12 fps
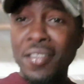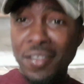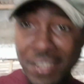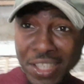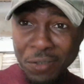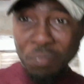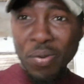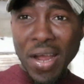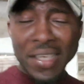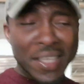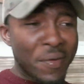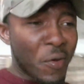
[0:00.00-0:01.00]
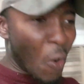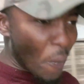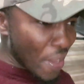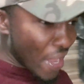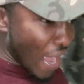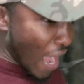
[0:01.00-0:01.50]
this bat keep
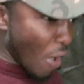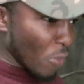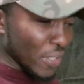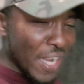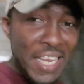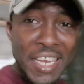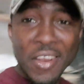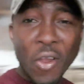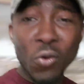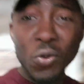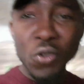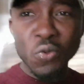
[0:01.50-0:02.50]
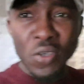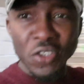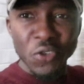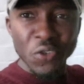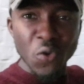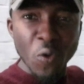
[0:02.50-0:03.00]
coming out, and it always
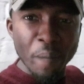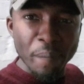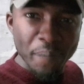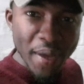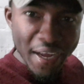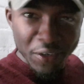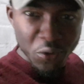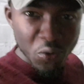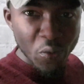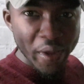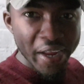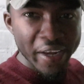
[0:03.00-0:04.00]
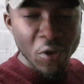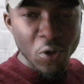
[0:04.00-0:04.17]
wants to go back to where the